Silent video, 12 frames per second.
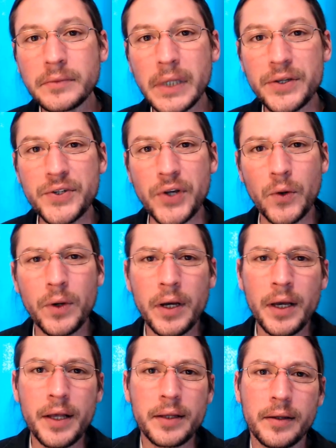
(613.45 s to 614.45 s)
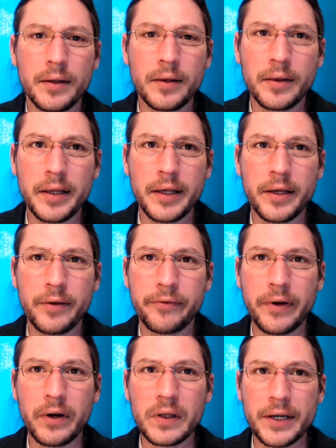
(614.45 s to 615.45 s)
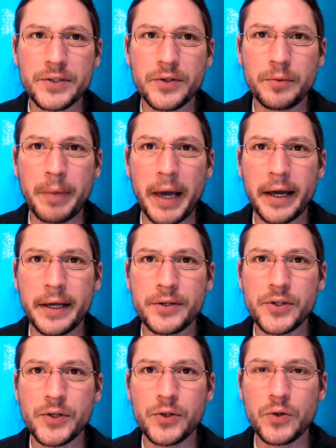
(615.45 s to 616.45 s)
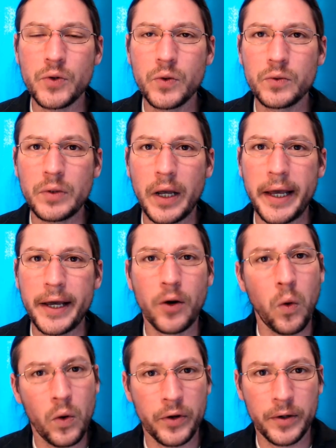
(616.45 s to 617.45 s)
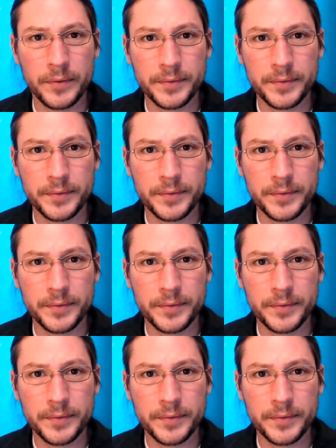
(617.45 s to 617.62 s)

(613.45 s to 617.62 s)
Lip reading: So the ferret likes to back into a corner